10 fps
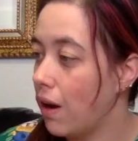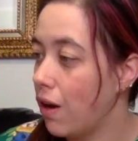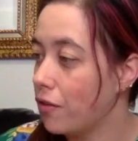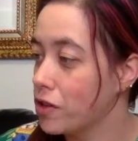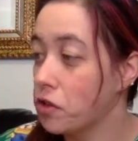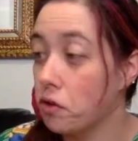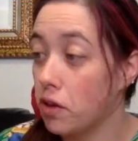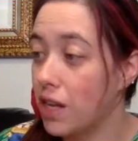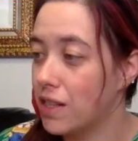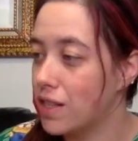artificial
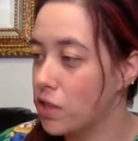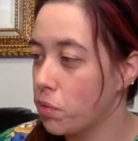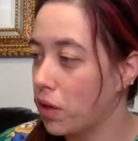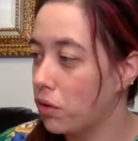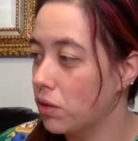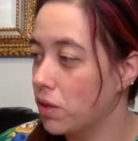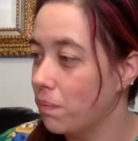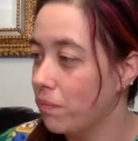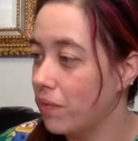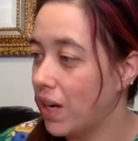ingredients and sprinkles,
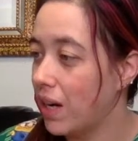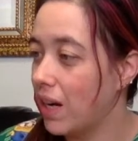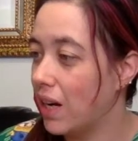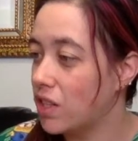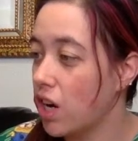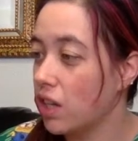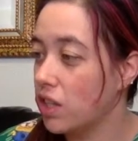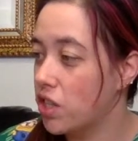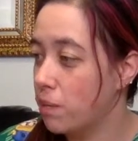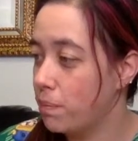uh, chocolate
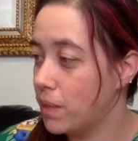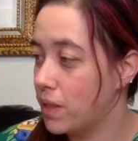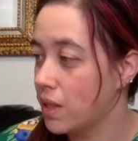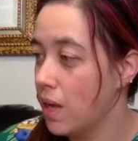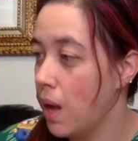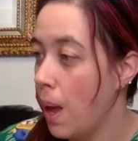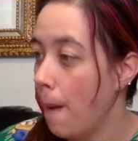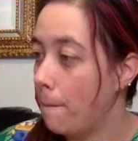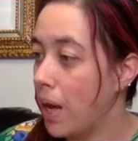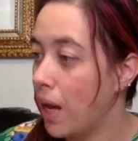chips,
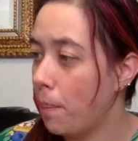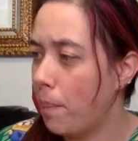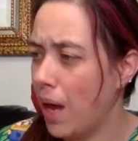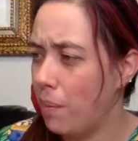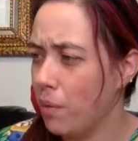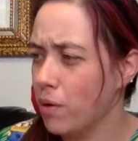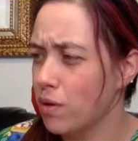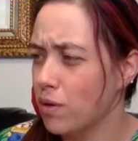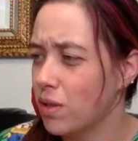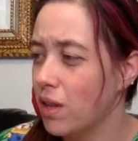pink
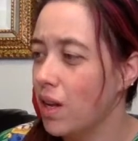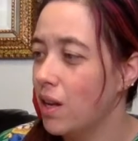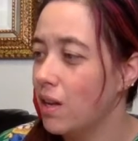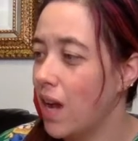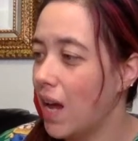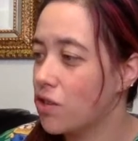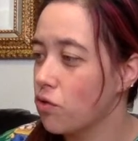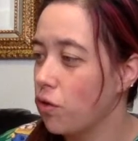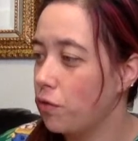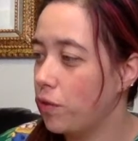peppers,
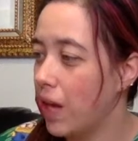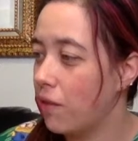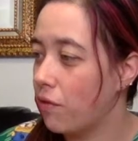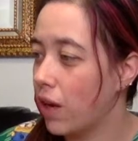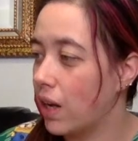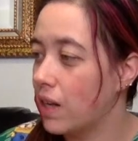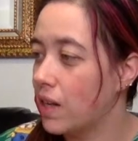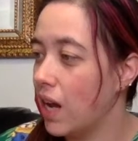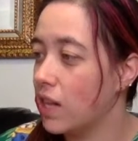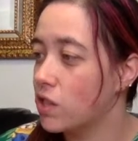natural flavoring
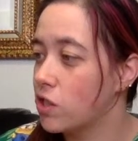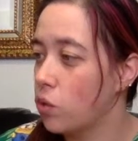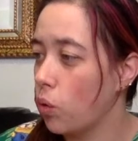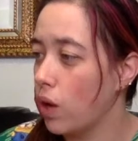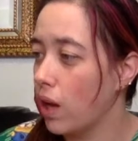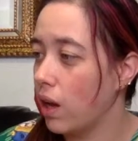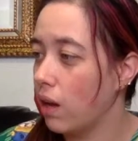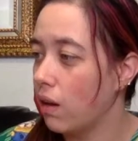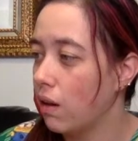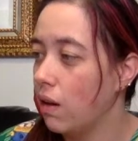contains soy.
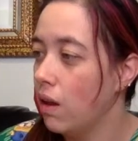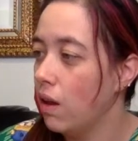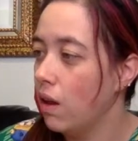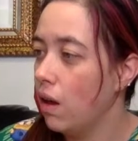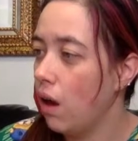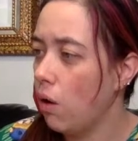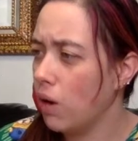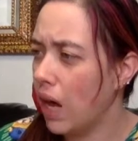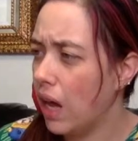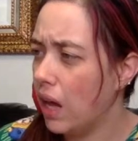
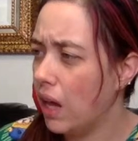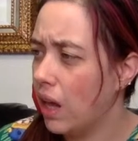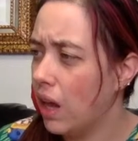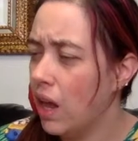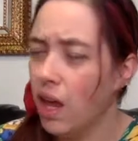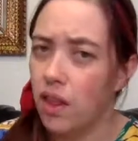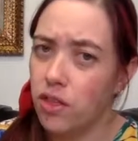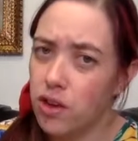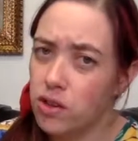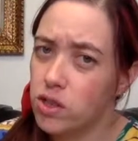Okay.
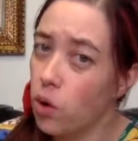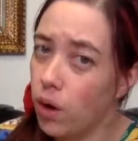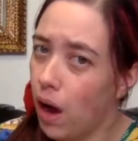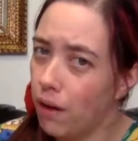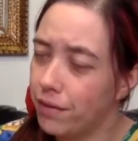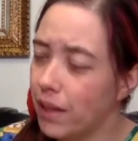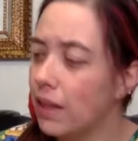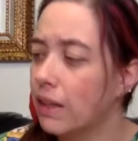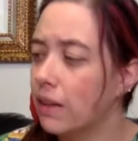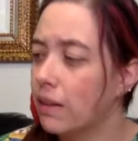There's no coffee.